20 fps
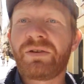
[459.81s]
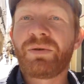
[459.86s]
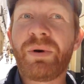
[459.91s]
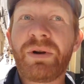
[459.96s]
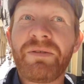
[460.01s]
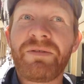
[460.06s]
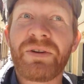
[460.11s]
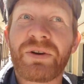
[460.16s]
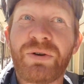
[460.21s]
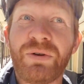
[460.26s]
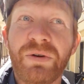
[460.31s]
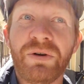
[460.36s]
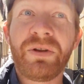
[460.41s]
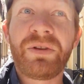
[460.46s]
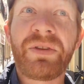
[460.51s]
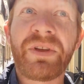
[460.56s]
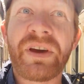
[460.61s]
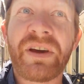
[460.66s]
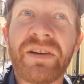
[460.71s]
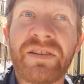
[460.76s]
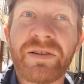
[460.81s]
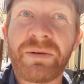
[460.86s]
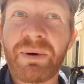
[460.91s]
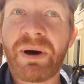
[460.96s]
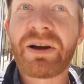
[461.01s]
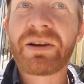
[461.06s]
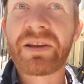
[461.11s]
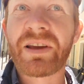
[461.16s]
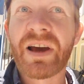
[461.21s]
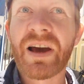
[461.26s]
So one of the cool things
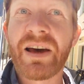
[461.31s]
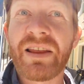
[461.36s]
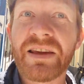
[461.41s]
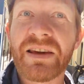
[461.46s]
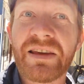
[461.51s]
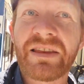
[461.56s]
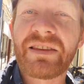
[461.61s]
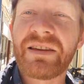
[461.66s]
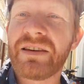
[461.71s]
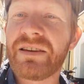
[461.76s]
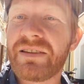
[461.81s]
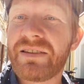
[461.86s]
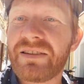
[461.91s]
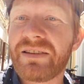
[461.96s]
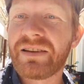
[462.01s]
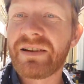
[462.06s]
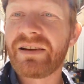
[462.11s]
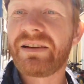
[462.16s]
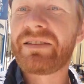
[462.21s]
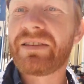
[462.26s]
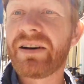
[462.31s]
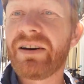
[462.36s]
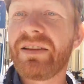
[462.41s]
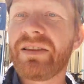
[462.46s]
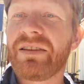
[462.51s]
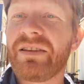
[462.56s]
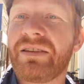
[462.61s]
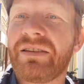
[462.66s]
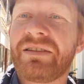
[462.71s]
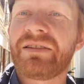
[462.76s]
about Cádiz is that it's
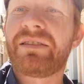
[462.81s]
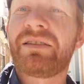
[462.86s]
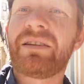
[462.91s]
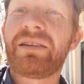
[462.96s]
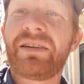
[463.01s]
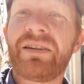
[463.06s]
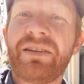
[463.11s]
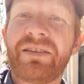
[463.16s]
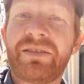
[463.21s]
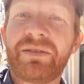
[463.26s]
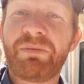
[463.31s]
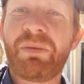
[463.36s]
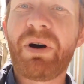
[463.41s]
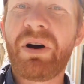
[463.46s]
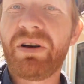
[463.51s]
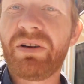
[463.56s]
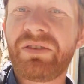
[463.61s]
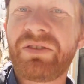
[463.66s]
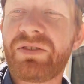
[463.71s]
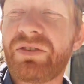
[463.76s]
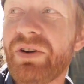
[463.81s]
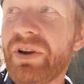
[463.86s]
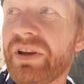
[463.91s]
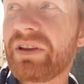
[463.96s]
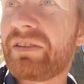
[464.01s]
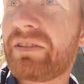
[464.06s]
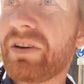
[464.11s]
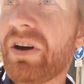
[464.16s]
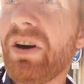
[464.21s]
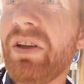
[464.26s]
all these small streets,